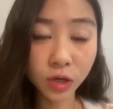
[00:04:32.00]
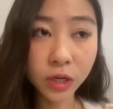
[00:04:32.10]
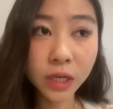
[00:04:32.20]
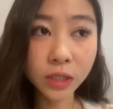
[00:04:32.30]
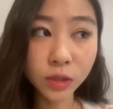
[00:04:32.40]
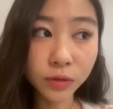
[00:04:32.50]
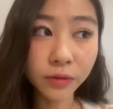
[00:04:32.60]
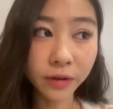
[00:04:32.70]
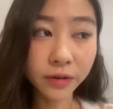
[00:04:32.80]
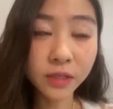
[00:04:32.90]
turn into
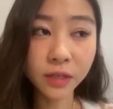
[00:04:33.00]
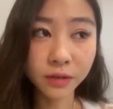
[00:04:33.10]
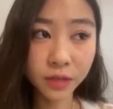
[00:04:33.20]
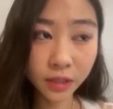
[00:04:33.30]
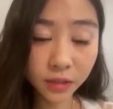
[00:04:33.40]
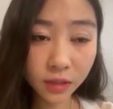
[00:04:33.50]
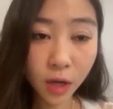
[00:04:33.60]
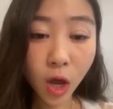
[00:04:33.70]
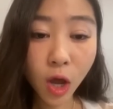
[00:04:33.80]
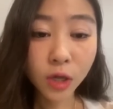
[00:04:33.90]
very serious. Mm
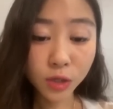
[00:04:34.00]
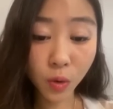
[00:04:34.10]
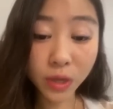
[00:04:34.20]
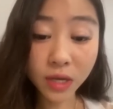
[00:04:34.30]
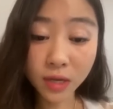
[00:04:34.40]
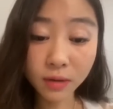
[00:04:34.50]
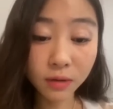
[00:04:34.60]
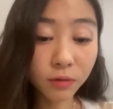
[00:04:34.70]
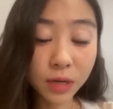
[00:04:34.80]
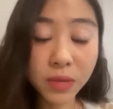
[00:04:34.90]
-hmm. So mm-hmm. he
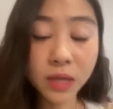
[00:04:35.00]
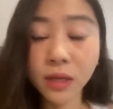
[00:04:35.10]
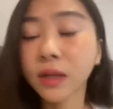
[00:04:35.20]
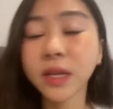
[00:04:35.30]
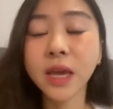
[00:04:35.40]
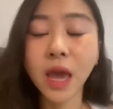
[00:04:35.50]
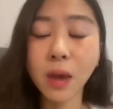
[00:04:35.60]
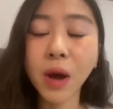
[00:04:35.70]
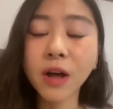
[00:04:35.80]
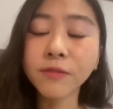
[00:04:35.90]
immediately
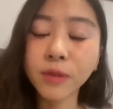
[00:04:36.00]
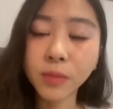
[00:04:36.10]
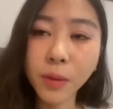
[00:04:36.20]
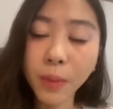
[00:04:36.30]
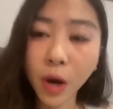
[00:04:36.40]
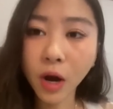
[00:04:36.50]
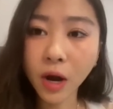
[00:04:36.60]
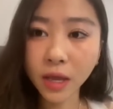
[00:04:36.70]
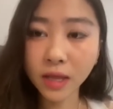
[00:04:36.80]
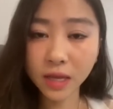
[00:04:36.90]
came out from the bar
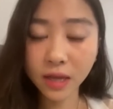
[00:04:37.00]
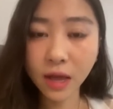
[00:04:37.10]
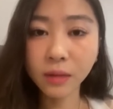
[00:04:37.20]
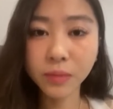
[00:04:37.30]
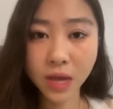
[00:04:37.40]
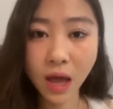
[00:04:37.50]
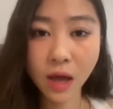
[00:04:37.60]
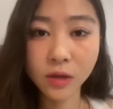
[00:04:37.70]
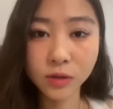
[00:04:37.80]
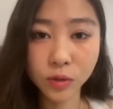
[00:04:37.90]
and he helped me
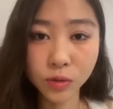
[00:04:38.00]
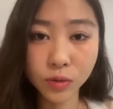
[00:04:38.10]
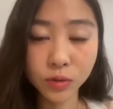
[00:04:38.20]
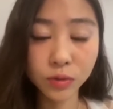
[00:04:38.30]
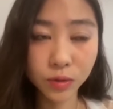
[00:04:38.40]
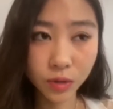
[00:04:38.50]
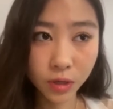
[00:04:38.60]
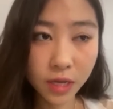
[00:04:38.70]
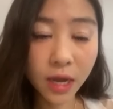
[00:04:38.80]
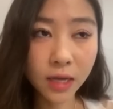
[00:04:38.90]
out to,
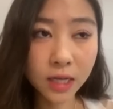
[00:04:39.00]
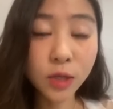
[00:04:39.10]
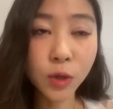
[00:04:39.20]
yeah, he